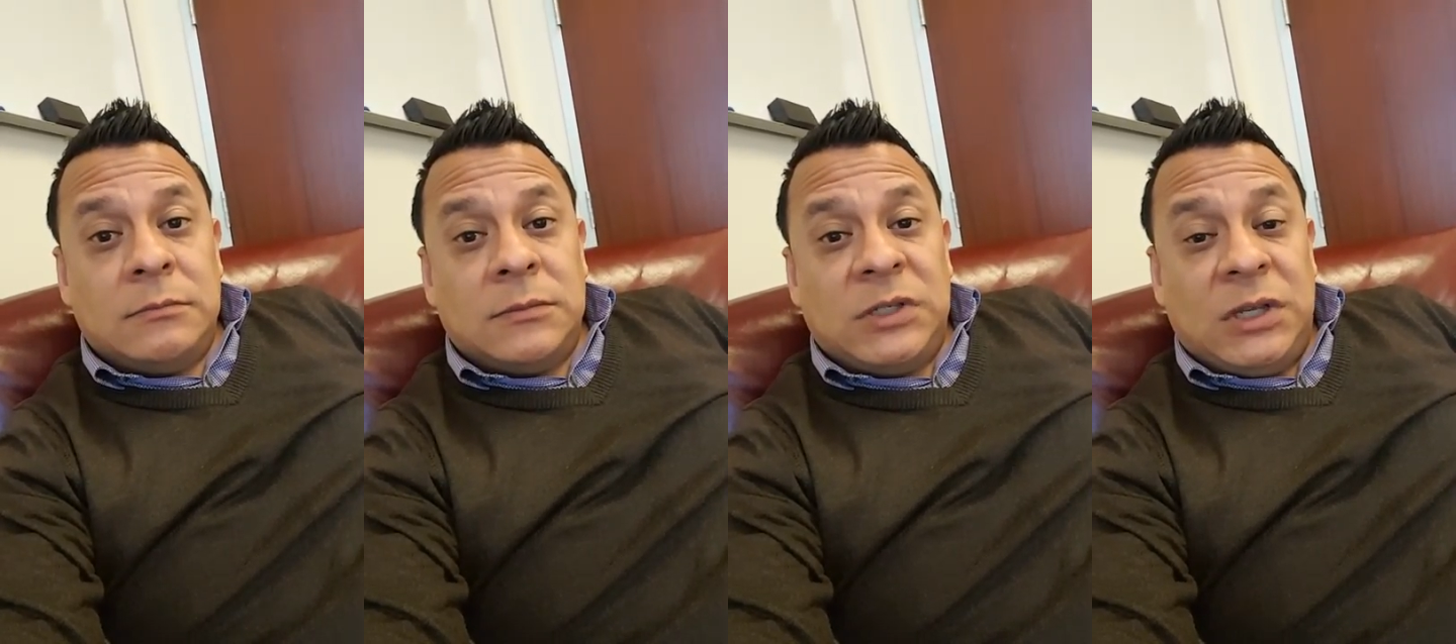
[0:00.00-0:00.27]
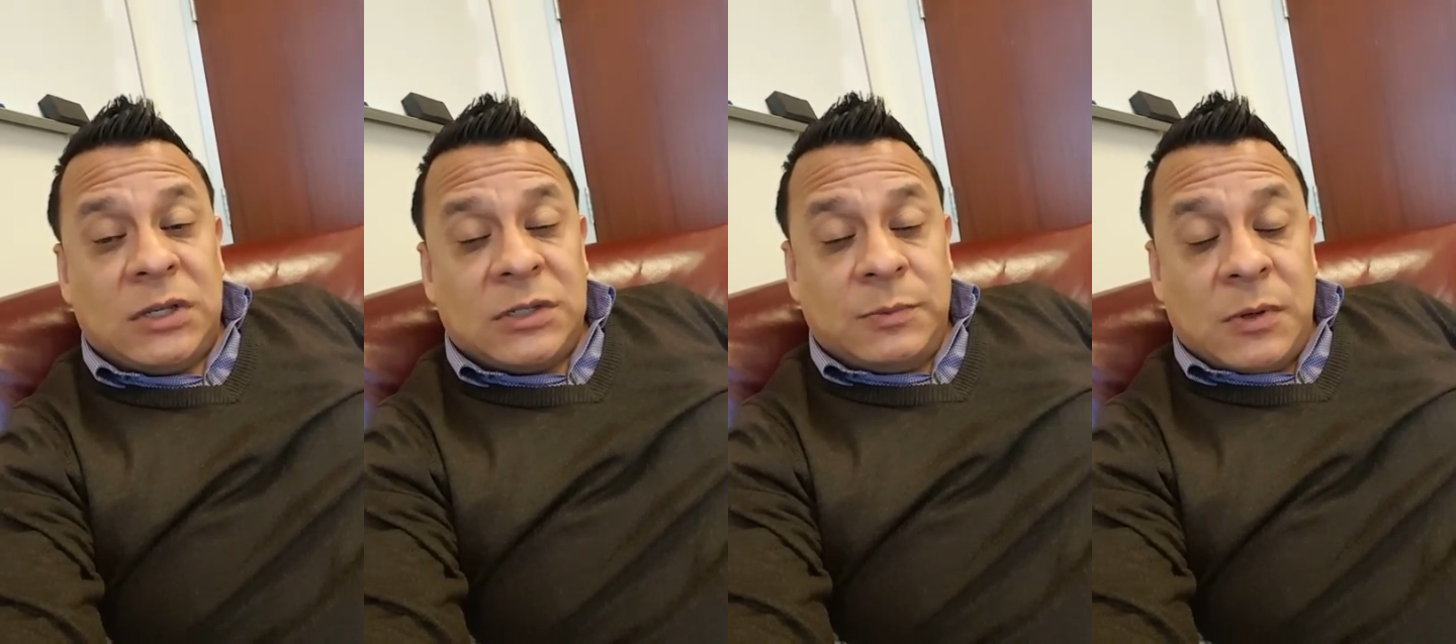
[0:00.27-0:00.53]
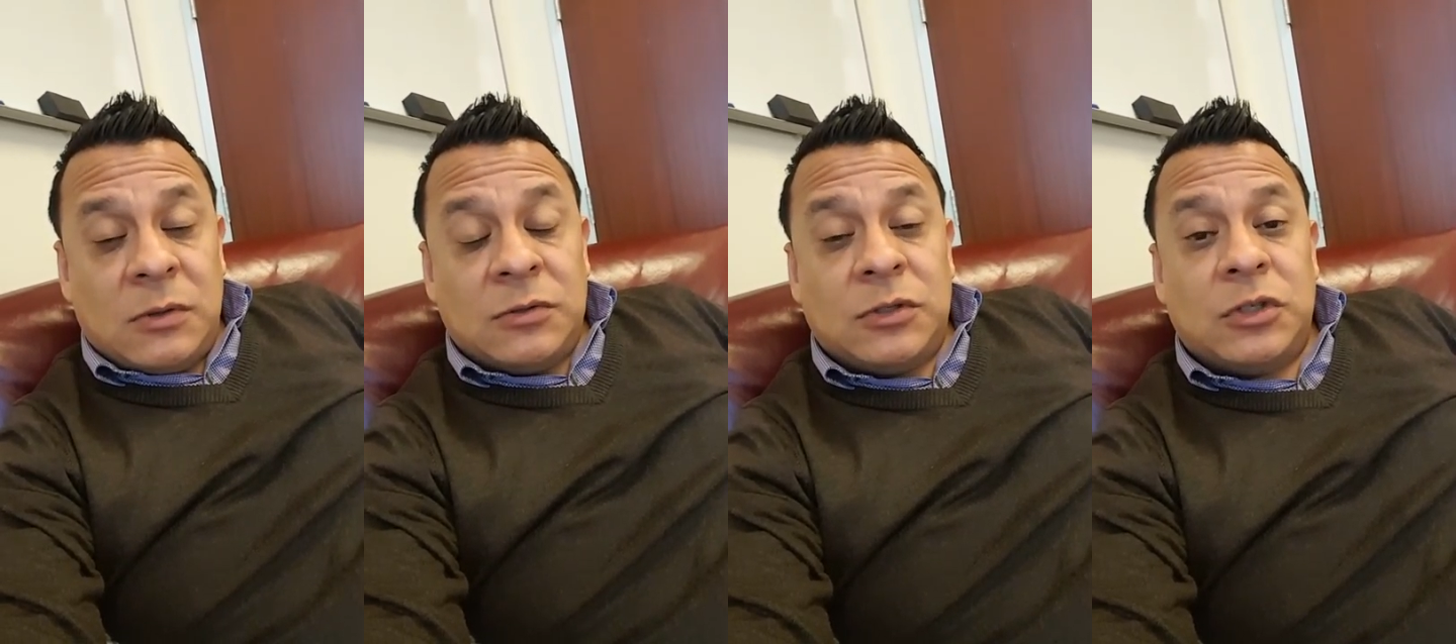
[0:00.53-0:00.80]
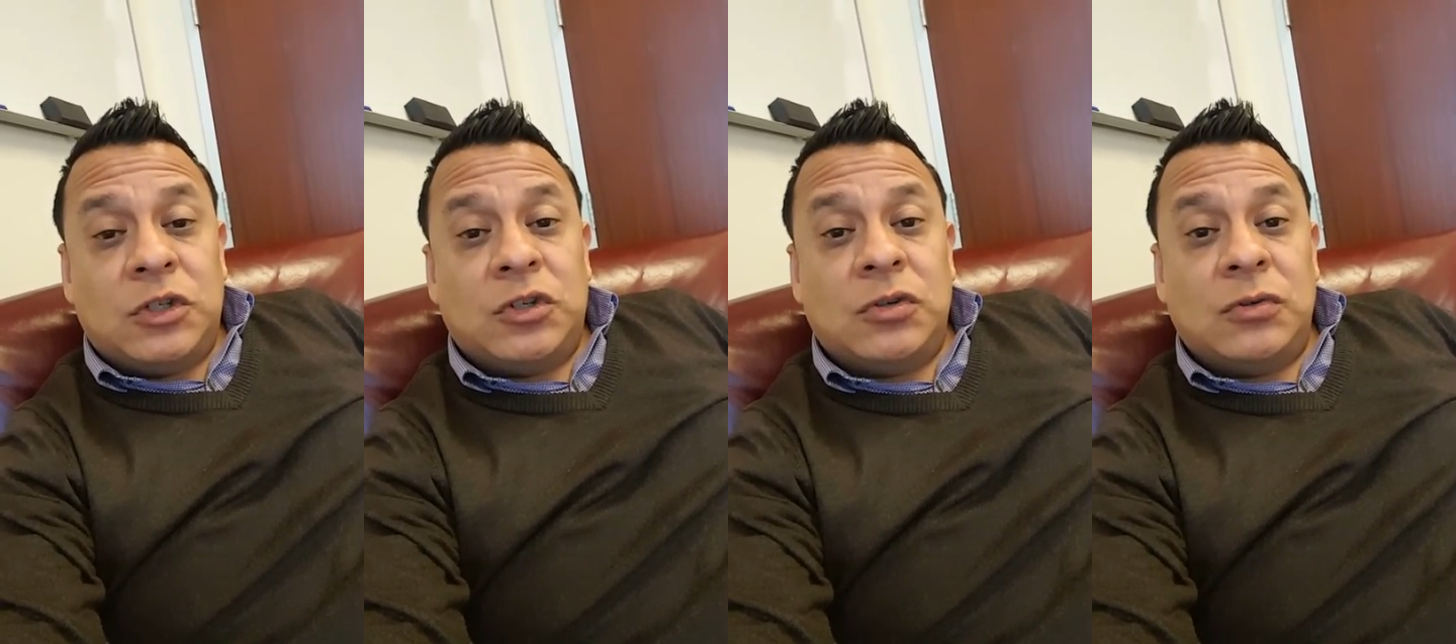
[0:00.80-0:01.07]
He exposed the
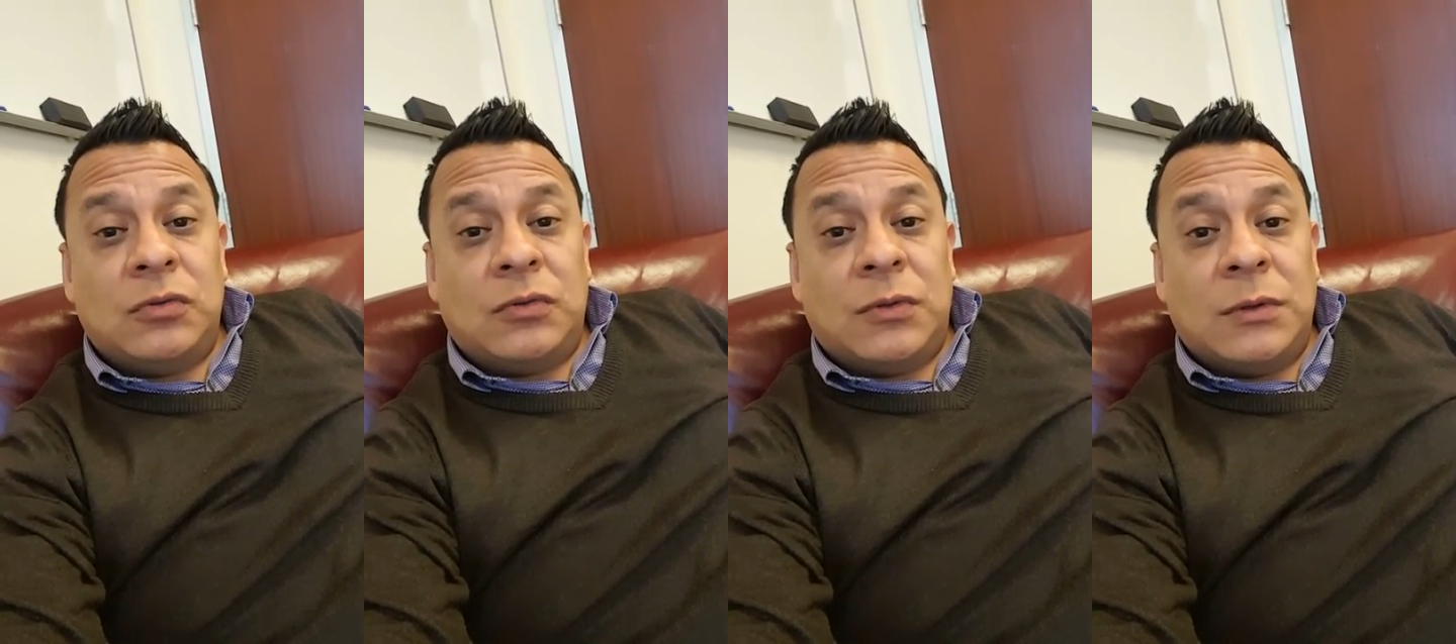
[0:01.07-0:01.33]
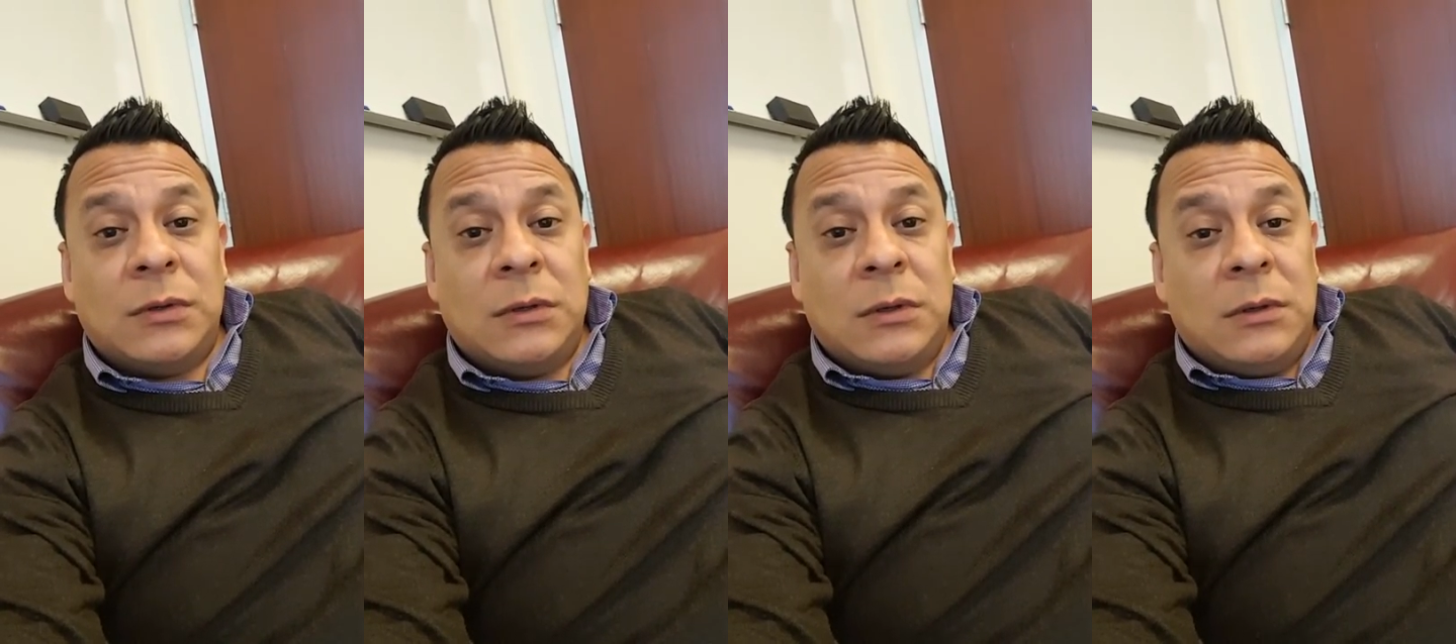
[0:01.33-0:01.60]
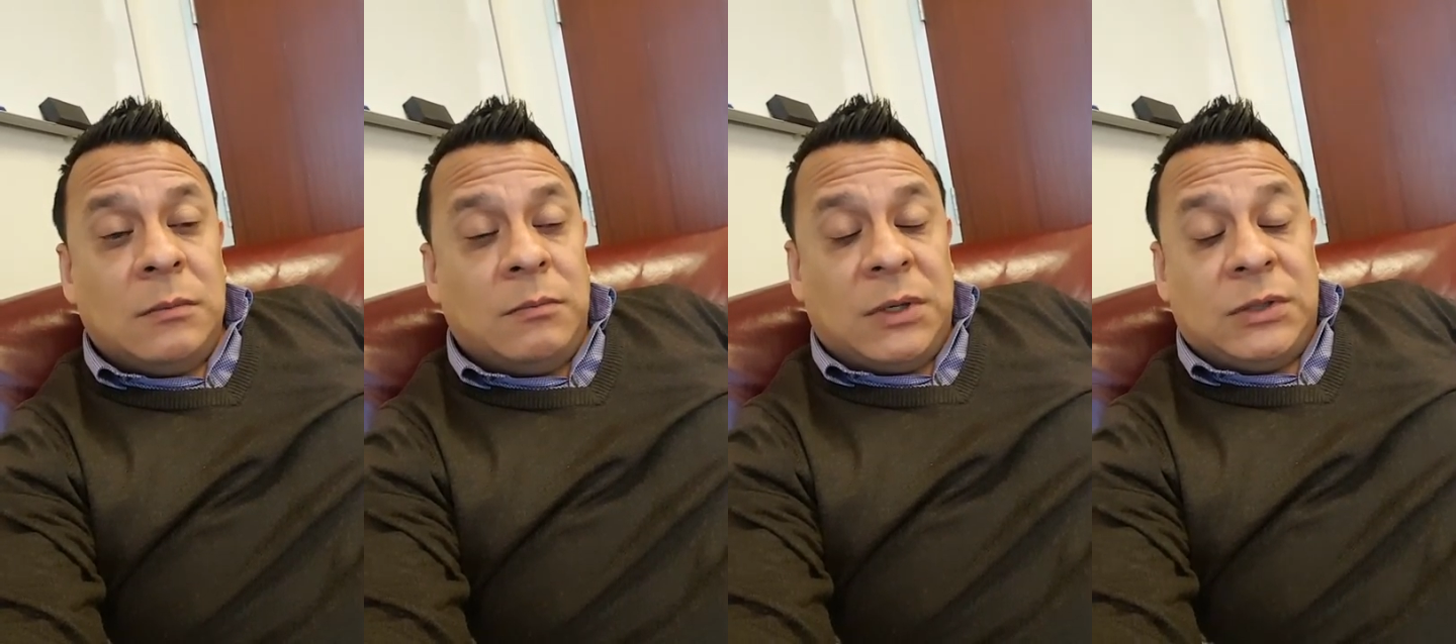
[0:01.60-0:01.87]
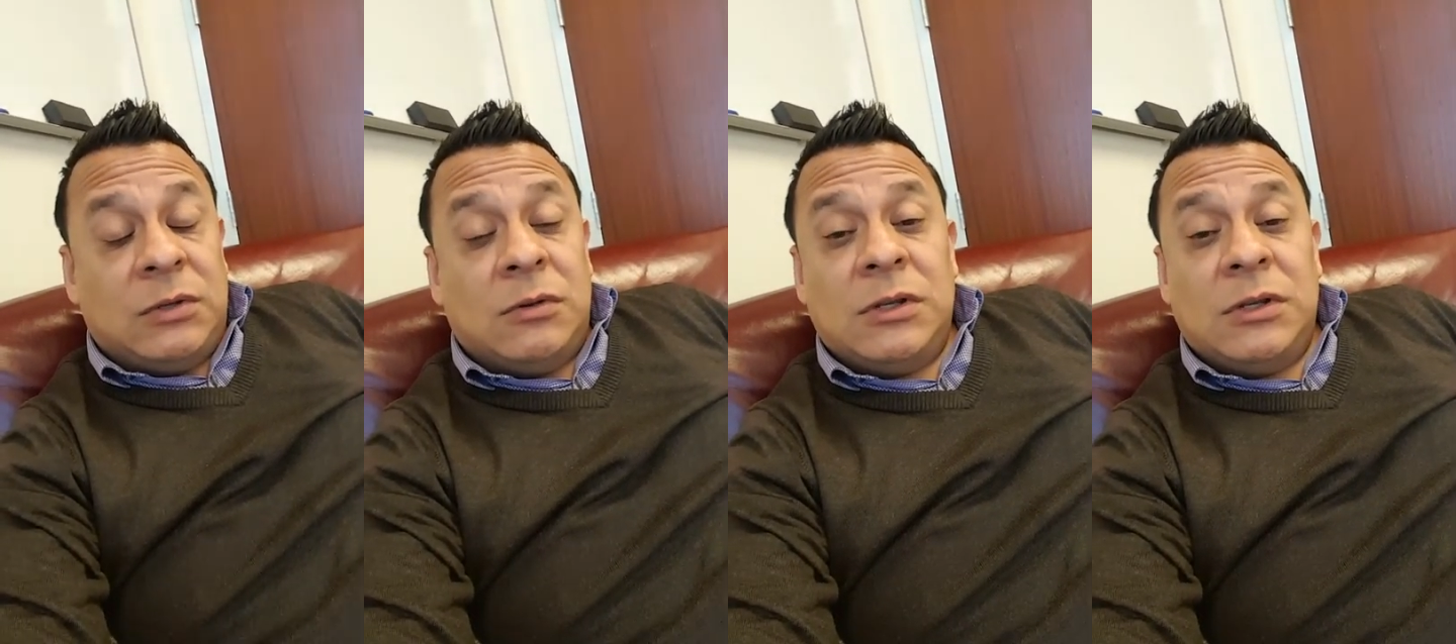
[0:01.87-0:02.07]
truth. But there